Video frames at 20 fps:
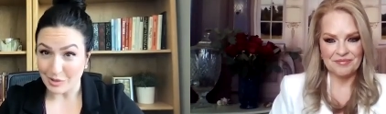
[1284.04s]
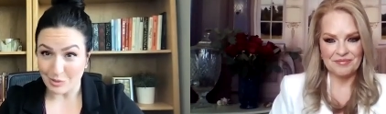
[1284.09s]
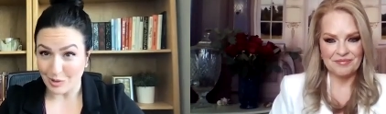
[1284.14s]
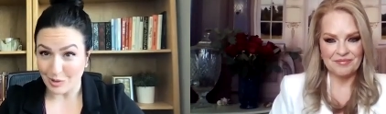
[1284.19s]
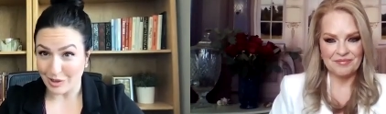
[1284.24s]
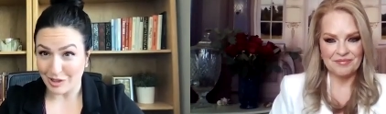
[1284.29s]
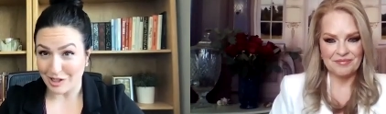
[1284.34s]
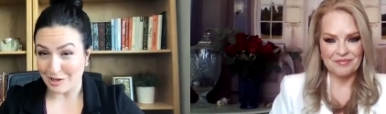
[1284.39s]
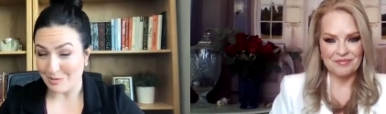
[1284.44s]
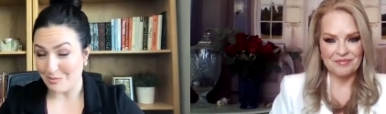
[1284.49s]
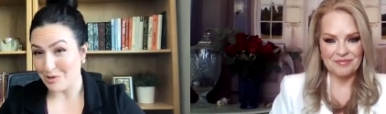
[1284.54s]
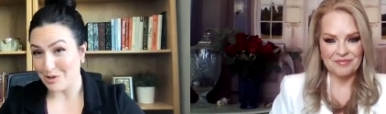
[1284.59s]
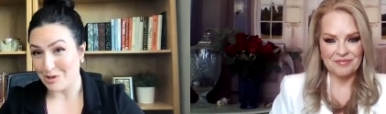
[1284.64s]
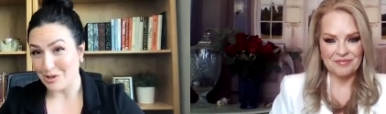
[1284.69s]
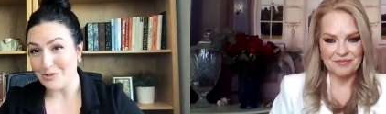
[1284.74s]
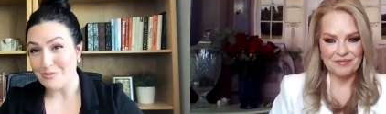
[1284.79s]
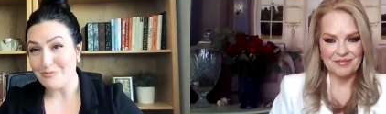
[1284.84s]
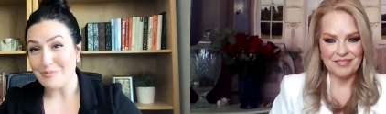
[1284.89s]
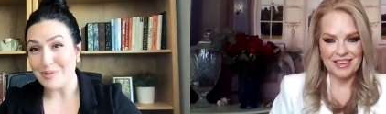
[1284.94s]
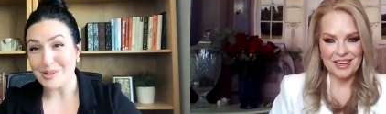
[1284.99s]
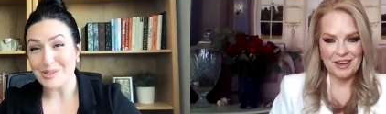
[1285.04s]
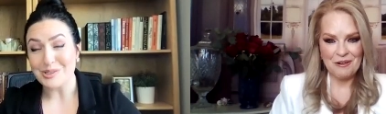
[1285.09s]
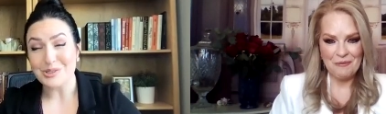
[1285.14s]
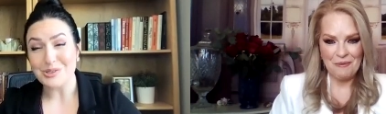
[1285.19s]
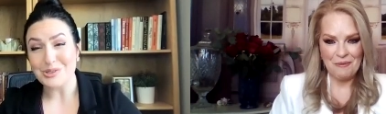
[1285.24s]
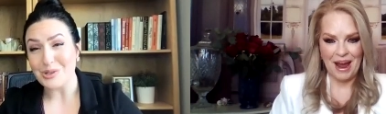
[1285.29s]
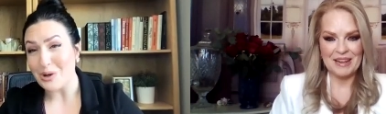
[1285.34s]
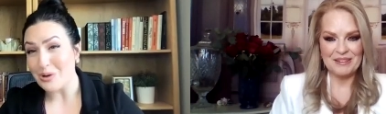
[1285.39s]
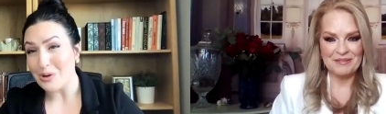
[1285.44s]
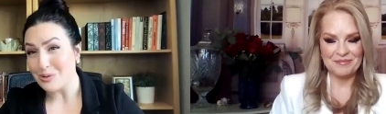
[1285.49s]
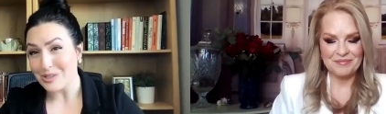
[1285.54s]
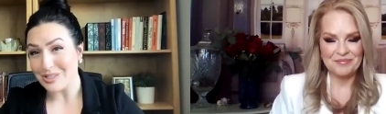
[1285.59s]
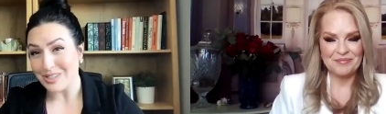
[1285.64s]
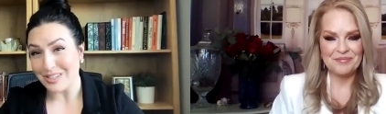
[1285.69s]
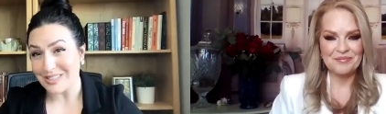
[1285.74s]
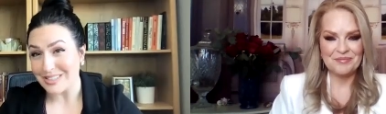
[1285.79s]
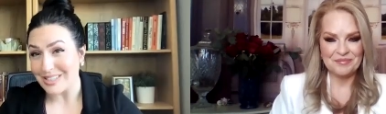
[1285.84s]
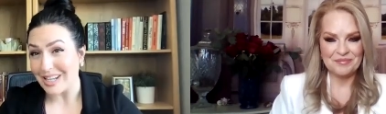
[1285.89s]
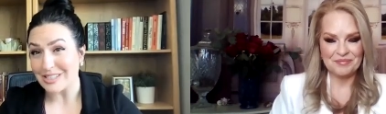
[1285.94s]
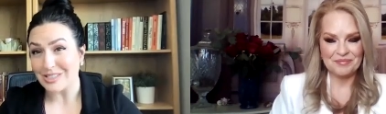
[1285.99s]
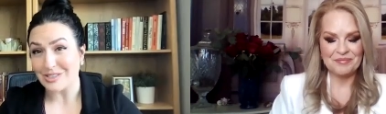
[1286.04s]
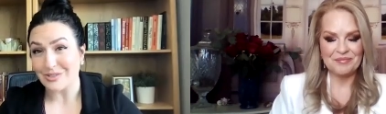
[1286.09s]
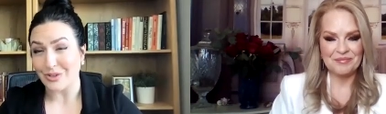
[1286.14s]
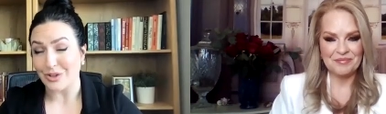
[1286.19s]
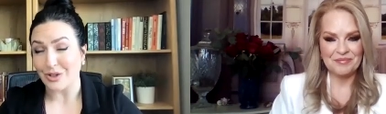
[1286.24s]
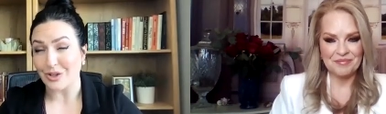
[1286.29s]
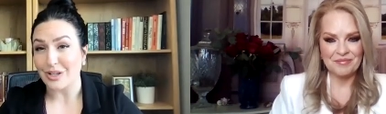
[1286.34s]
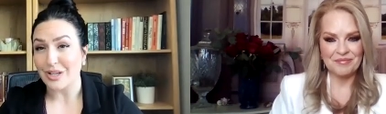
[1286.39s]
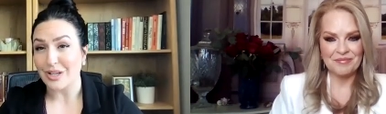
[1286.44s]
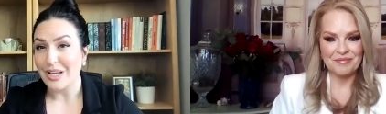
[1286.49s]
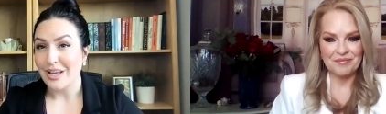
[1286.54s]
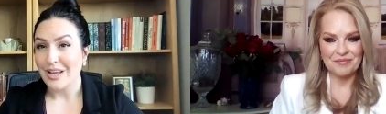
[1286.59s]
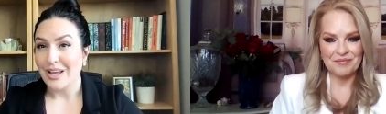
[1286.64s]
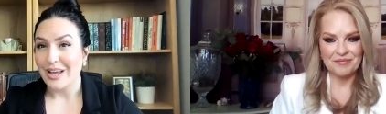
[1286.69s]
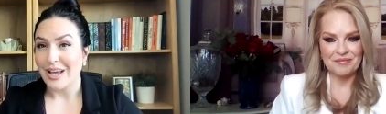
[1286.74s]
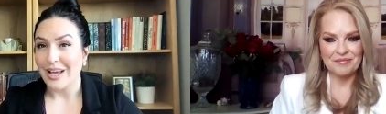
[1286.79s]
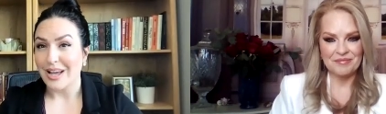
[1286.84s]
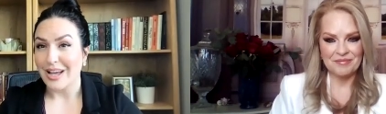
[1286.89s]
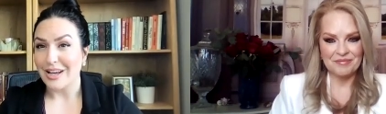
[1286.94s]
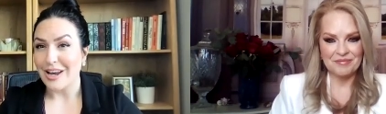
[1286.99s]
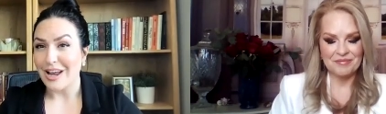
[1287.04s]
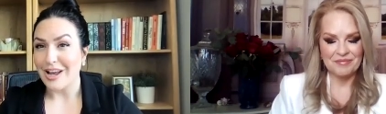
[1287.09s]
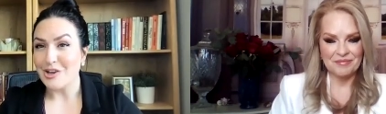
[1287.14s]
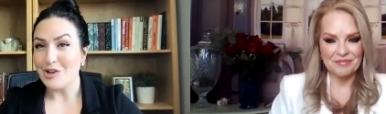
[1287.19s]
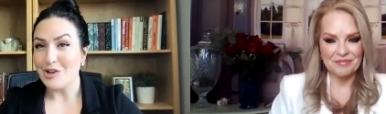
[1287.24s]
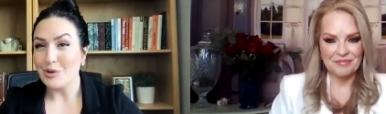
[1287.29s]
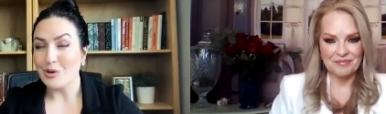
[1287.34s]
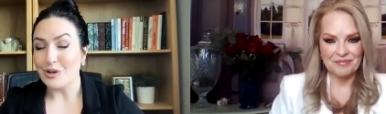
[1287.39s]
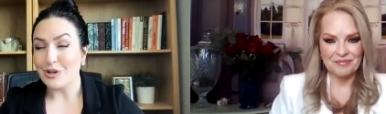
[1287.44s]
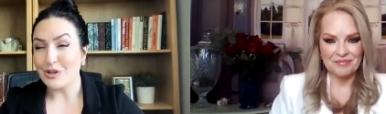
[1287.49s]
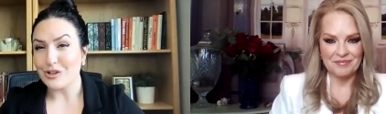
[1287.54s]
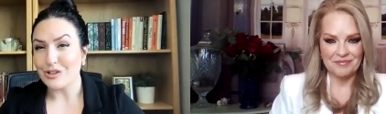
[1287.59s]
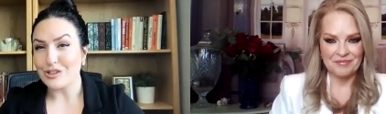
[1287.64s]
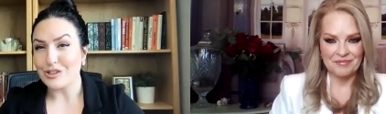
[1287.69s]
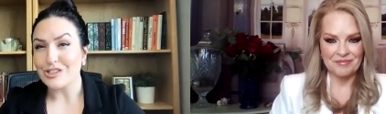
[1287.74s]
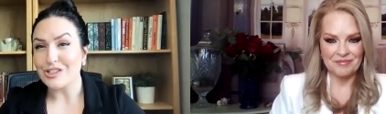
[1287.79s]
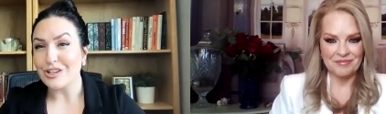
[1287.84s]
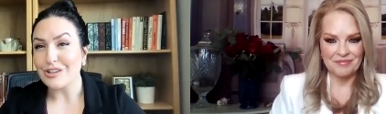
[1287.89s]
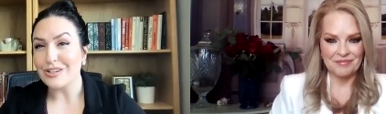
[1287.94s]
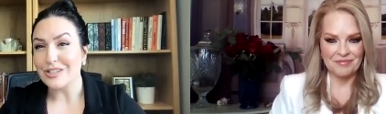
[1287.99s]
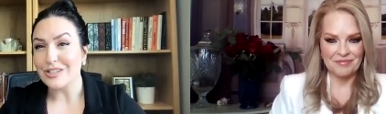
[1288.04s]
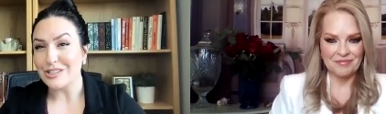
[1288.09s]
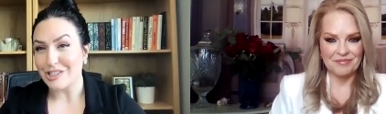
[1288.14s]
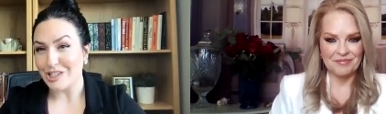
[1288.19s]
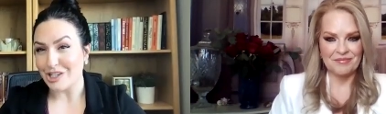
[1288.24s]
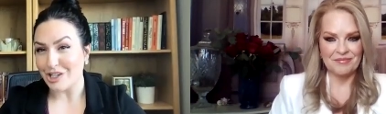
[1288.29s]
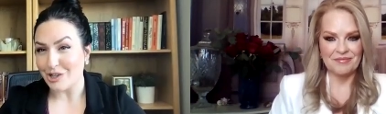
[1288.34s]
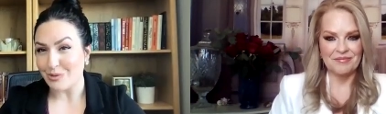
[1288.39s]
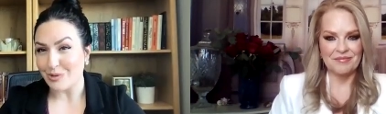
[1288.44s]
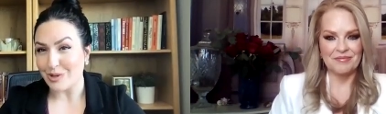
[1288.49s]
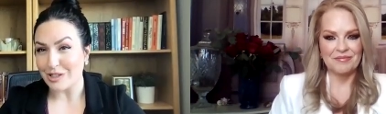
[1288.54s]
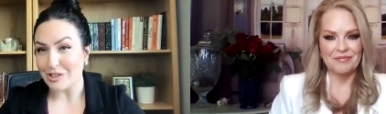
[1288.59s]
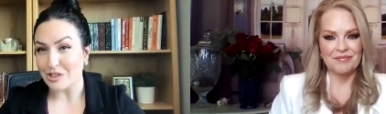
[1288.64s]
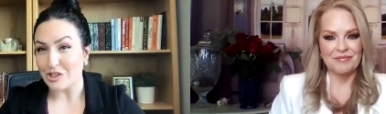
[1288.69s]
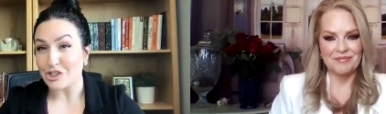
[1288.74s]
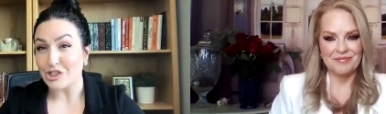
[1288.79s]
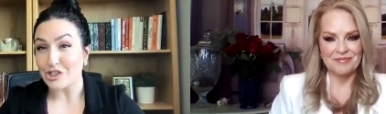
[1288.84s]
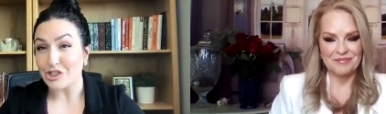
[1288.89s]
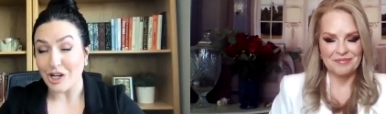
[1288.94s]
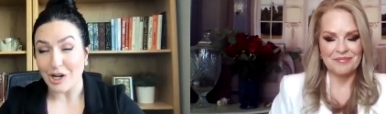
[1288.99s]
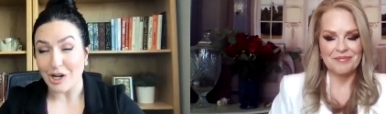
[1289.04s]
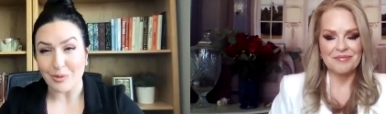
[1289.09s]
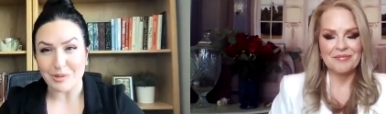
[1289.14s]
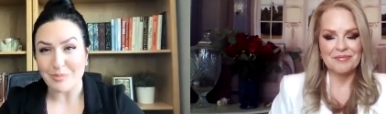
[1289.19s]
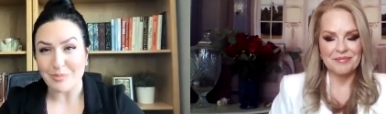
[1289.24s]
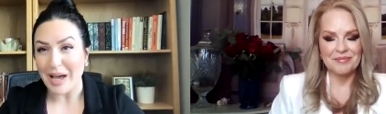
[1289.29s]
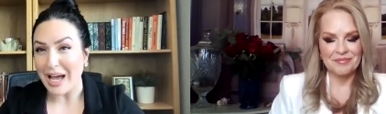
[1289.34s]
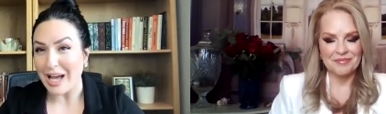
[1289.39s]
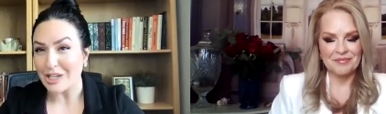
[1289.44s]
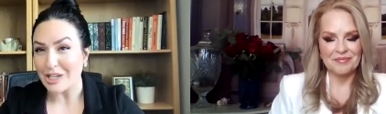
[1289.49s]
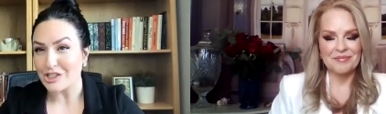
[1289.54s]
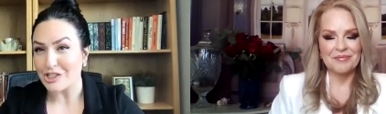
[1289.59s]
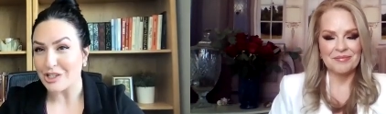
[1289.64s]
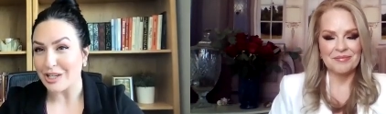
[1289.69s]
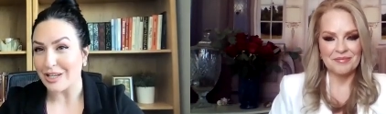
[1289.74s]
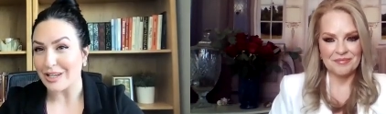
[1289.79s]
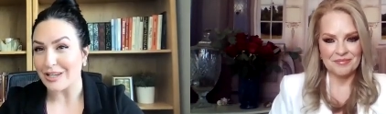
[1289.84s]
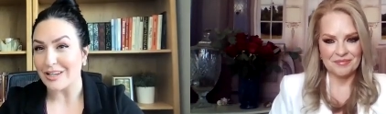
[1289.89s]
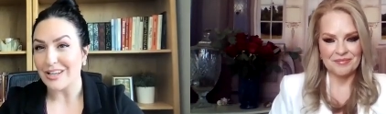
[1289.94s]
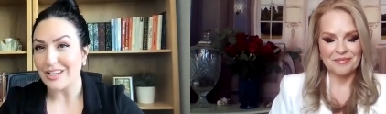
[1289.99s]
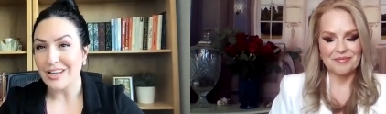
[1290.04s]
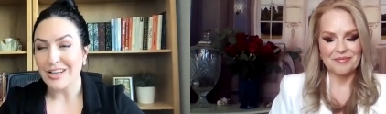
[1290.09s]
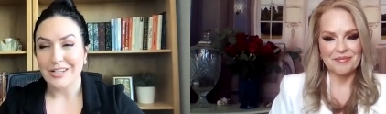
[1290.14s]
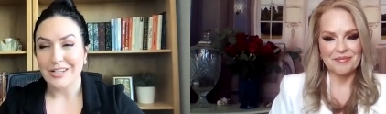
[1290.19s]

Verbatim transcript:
Speaker 1: to work anymore you've been so successful and and you're you're still continuing to share with passion